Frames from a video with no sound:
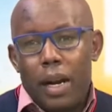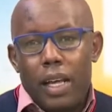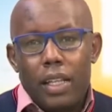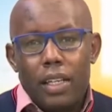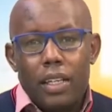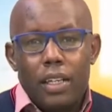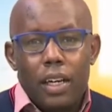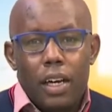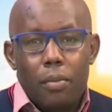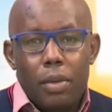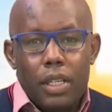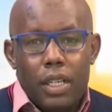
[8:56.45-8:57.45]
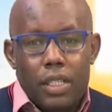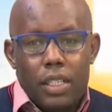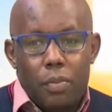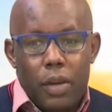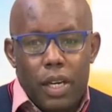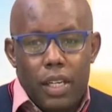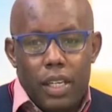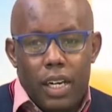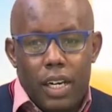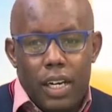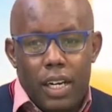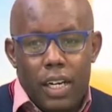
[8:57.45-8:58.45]
But I think, be it as it may,
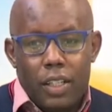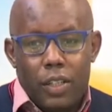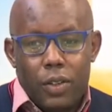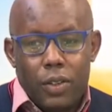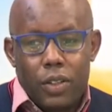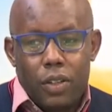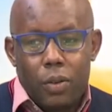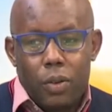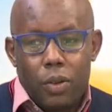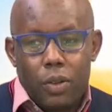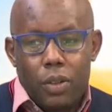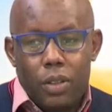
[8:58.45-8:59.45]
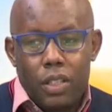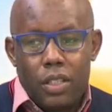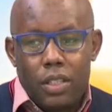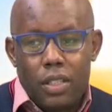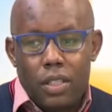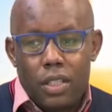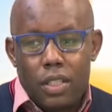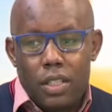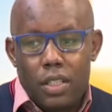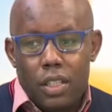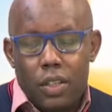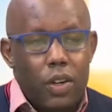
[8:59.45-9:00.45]
this
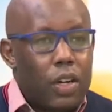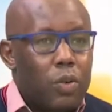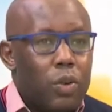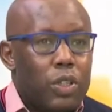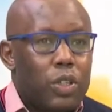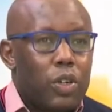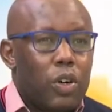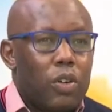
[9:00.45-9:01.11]
is not a question